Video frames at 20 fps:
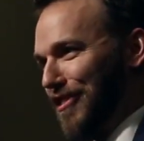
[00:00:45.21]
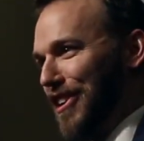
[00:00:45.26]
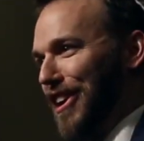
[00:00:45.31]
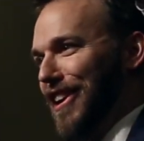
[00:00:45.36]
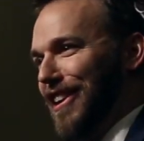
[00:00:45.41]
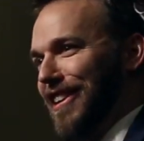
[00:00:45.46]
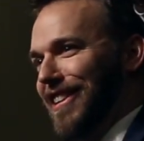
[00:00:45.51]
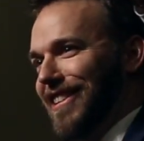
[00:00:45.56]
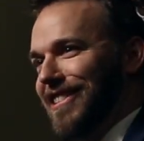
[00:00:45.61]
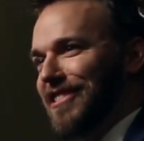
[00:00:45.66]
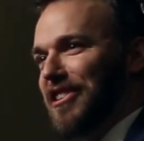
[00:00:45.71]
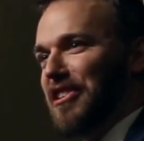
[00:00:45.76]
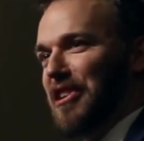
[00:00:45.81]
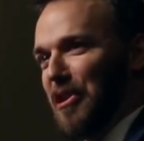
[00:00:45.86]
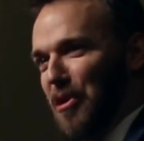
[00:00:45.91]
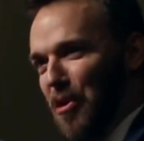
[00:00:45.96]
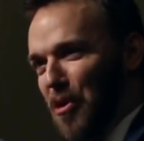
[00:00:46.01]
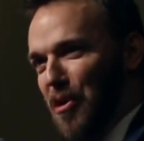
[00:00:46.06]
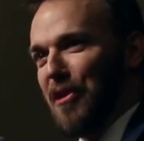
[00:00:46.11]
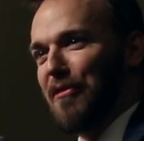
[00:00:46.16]
Kings and
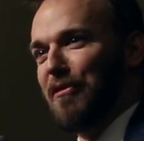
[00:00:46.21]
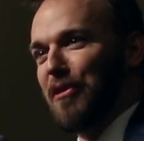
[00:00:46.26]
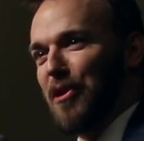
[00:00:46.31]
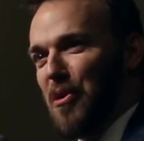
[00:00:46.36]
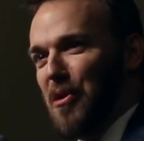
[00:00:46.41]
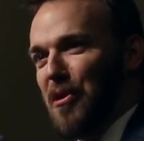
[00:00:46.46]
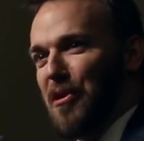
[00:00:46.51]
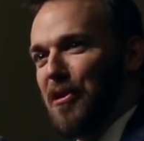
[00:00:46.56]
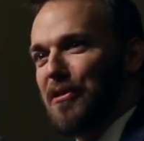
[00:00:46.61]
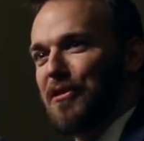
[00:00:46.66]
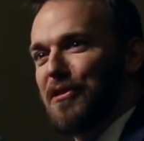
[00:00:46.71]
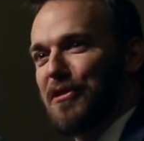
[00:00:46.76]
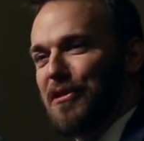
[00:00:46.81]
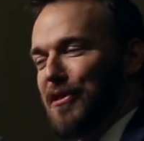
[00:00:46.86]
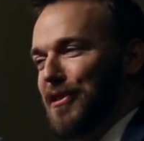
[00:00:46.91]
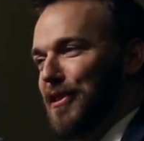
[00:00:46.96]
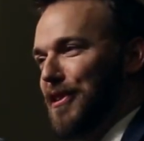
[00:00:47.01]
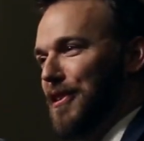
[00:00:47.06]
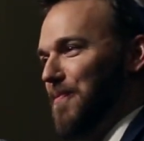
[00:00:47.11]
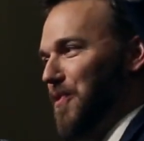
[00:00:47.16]
the Lord of
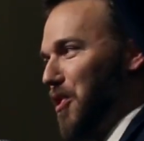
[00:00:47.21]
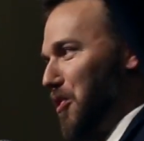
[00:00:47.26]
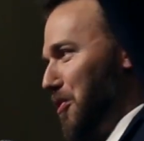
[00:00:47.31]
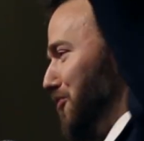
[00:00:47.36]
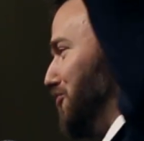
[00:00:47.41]
Lords, who